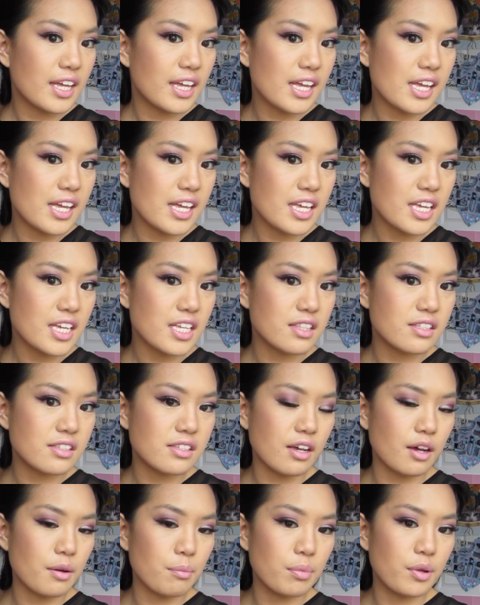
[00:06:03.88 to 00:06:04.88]
it
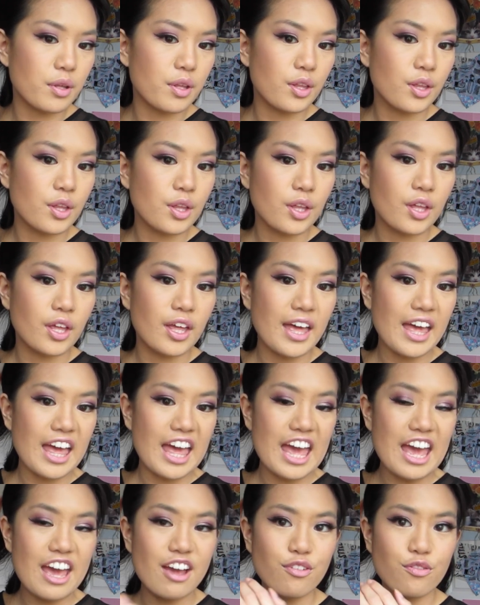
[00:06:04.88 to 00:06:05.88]
heats up
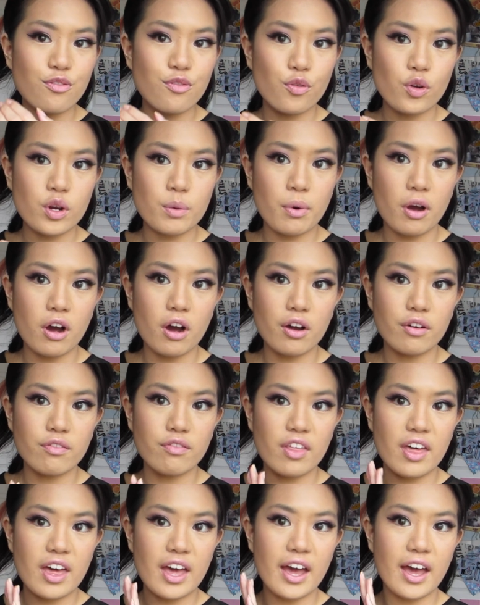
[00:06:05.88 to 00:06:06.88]
every part
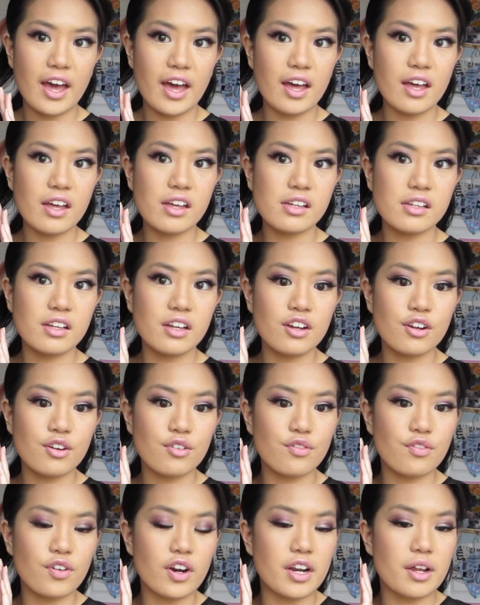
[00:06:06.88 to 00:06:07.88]
of the hair,
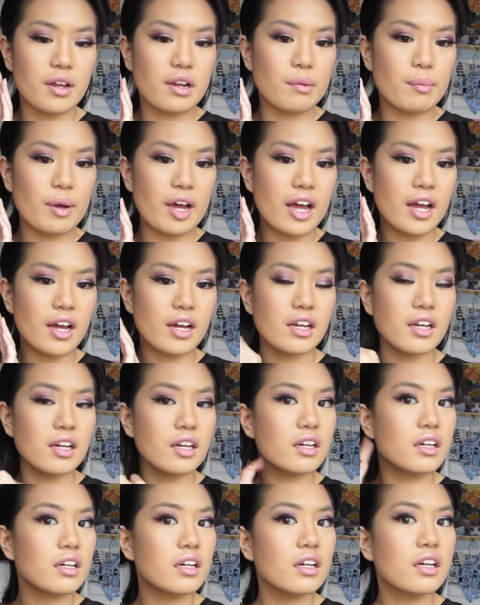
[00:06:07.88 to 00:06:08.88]
front and back,
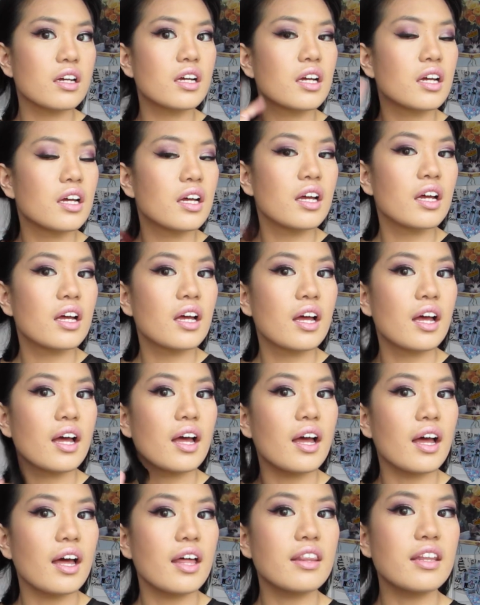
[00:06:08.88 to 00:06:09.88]

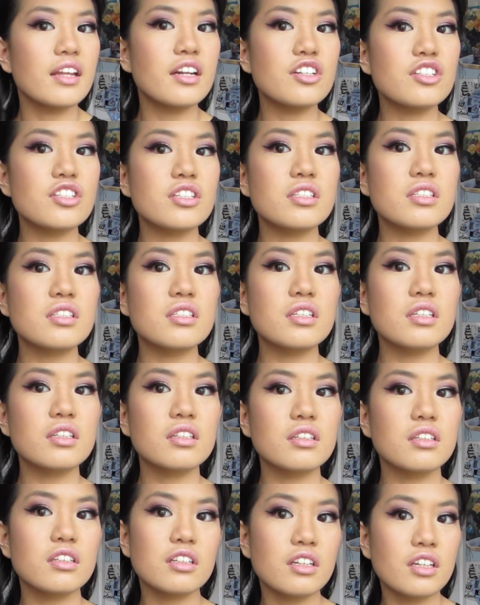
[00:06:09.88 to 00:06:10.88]
and then it just
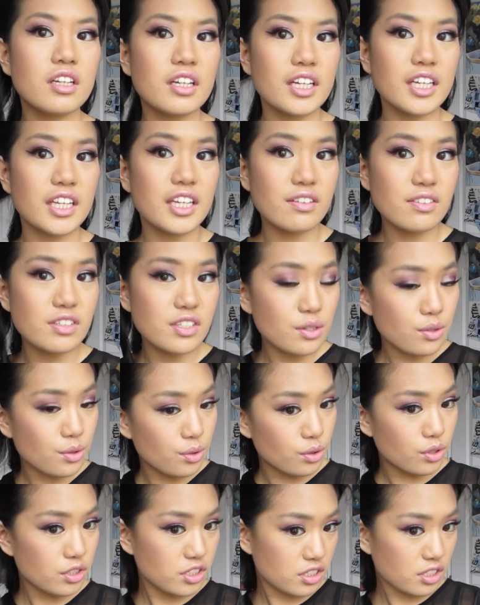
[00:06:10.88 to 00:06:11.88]
gives you
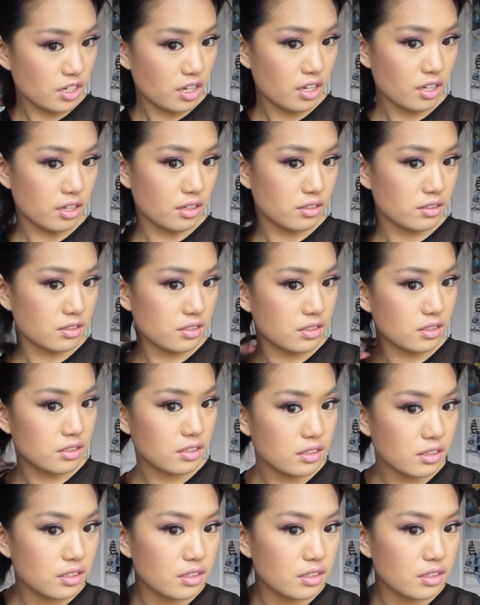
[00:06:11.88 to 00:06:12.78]
gorgeous curls.